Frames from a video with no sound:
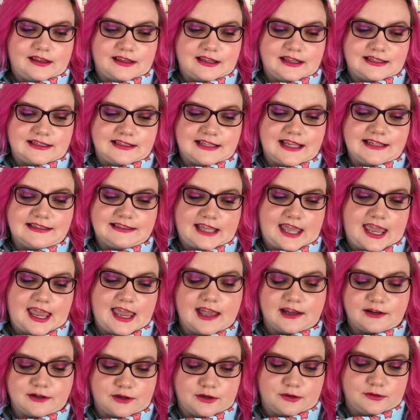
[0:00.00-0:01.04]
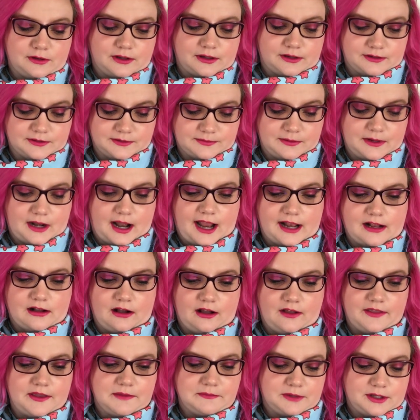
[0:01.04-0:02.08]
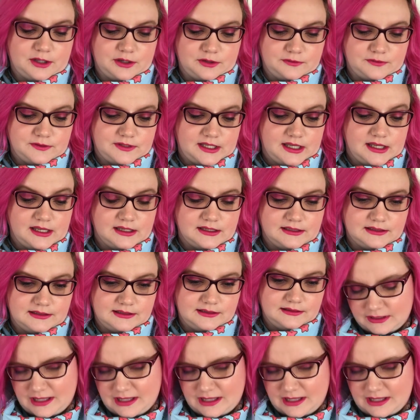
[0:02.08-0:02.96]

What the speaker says: it says can coolers, but I call them koozies.